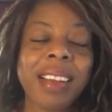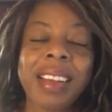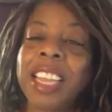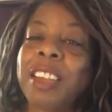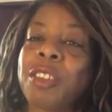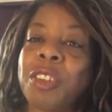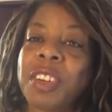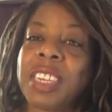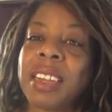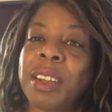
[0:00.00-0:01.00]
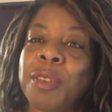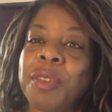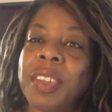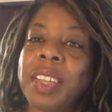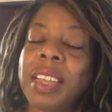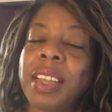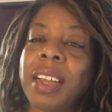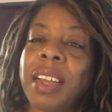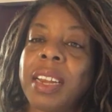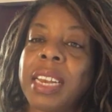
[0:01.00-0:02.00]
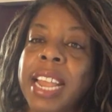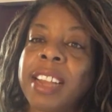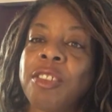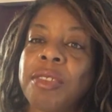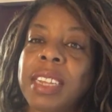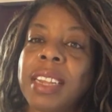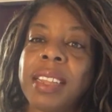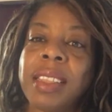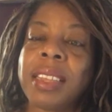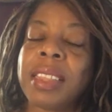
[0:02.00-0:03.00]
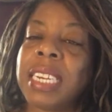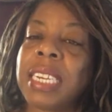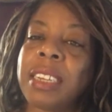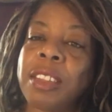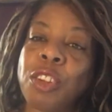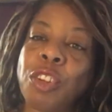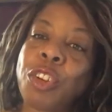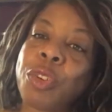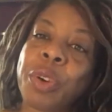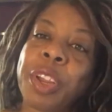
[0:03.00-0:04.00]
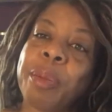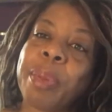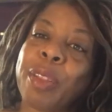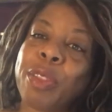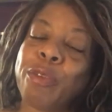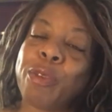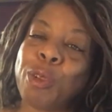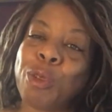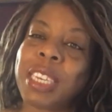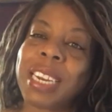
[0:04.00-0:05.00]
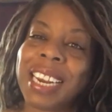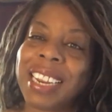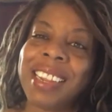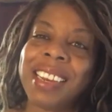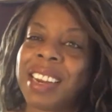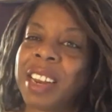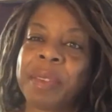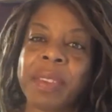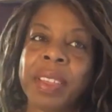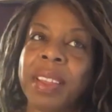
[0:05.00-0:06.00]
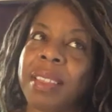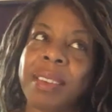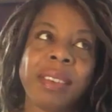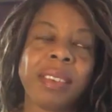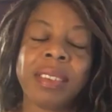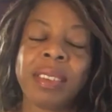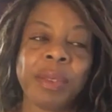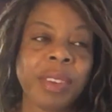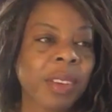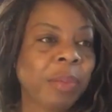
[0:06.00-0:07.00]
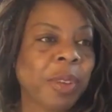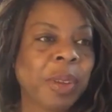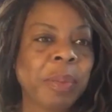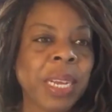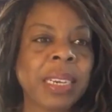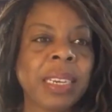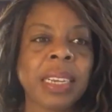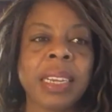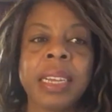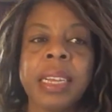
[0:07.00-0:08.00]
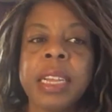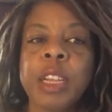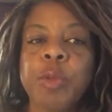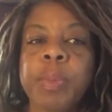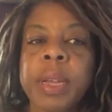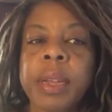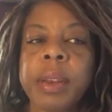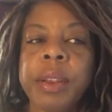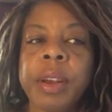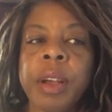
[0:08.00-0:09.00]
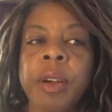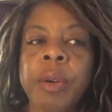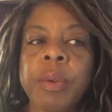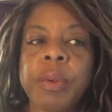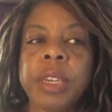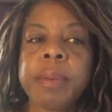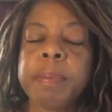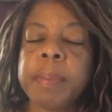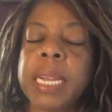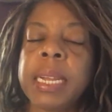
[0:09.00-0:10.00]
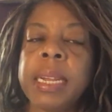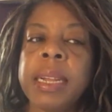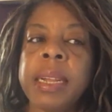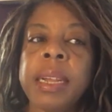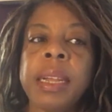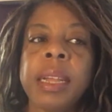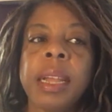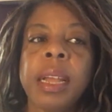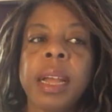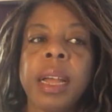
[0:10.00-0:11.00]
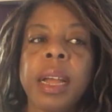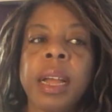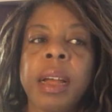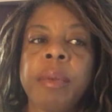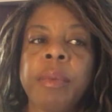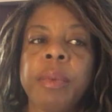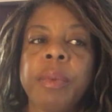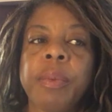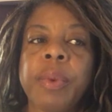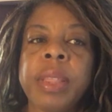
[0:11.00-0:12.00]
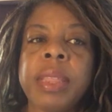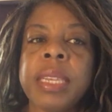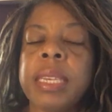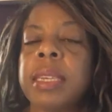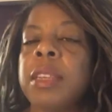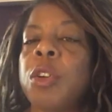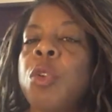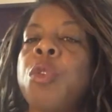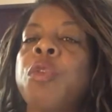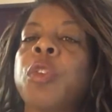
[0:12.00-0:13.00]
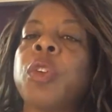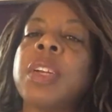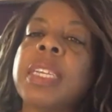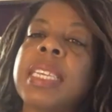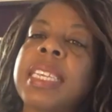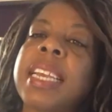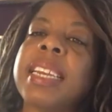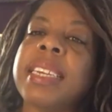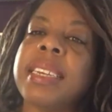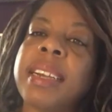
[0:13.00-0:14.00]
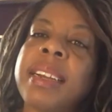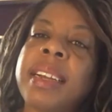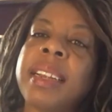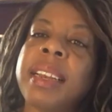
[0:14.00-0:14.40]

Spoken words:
healed herself naturally. And then they tell the story about the foods that I eat and everything. They're so simply amazing. But, to me, when this is over and said and done,